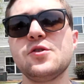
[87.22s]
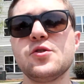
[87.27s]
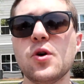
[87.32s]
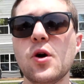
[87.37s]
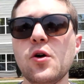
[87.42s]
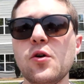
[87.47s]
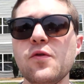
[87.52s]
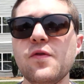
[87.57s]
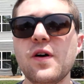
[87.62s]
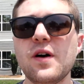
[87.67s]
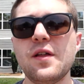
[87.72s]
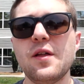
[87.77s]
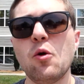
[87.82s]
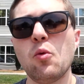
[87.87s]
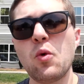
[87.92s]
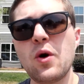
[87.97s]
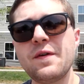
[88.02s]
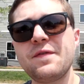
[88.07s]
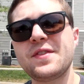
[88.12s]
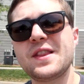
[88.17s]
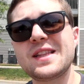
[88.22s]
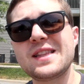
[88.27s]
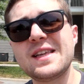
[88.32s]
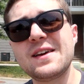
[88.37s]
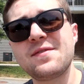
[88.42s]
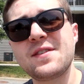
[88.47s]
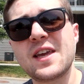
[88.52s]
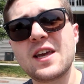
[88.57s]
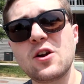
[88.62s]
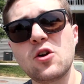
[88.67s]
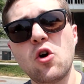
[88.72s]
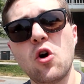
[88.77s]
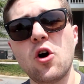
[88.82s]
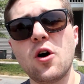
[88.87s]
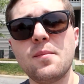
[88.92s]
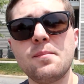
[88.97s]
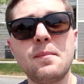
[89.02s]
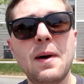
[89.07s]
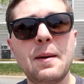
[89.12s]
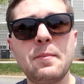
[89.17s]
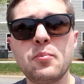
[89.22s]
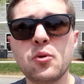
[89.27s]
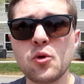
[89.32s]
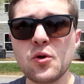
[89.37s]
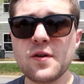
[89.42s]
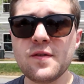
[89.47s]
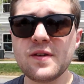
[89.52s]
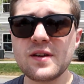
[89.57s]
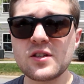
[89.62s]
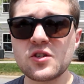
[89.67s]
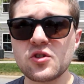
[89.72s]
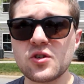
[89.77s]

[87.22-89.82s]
drove with the lift kit on my previous